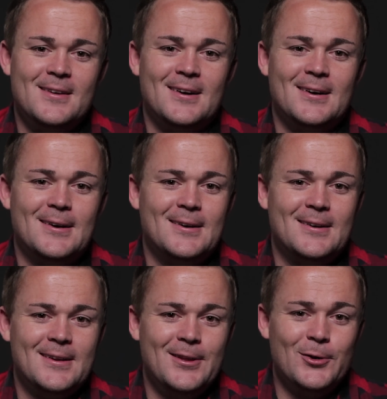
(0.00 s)
Uh,
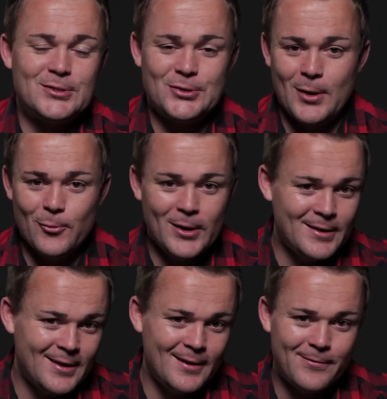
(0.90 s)
you know, so I went
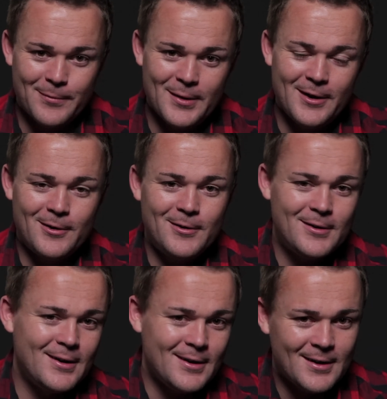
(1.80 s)
that from there,
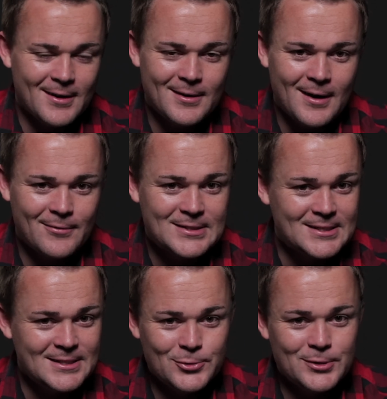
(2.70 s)
uh,
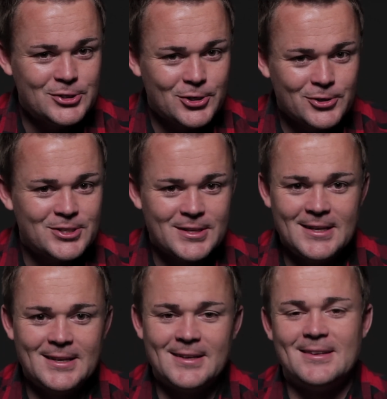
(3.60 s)
obviously doing the church
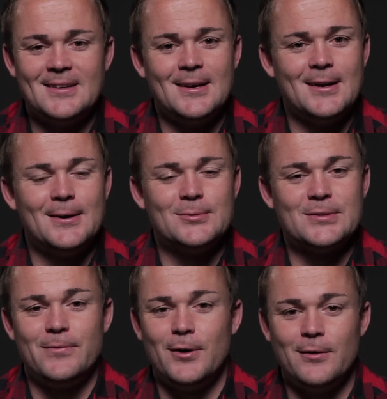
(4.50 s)
thing. Uh, I was
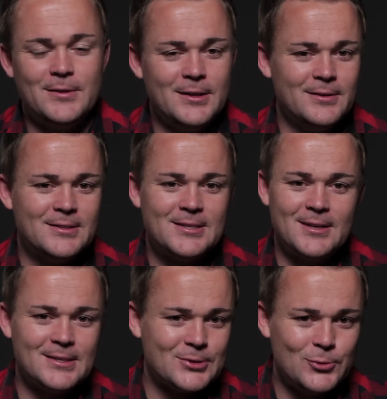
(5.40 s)
involved in
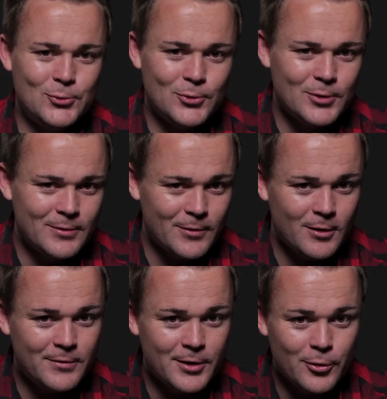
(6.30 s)
Sunday school,
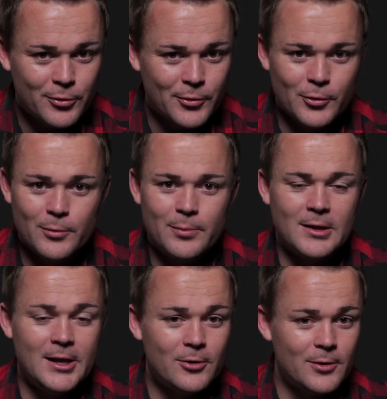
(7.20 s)
involved in youth group, a
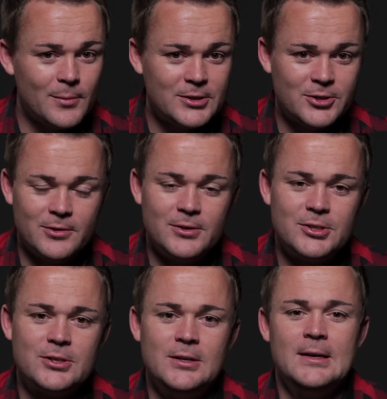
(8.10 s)
leader in my
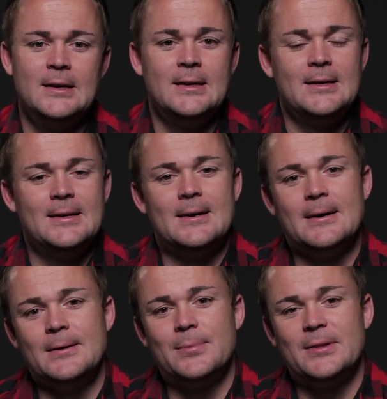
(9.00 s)
church. Um,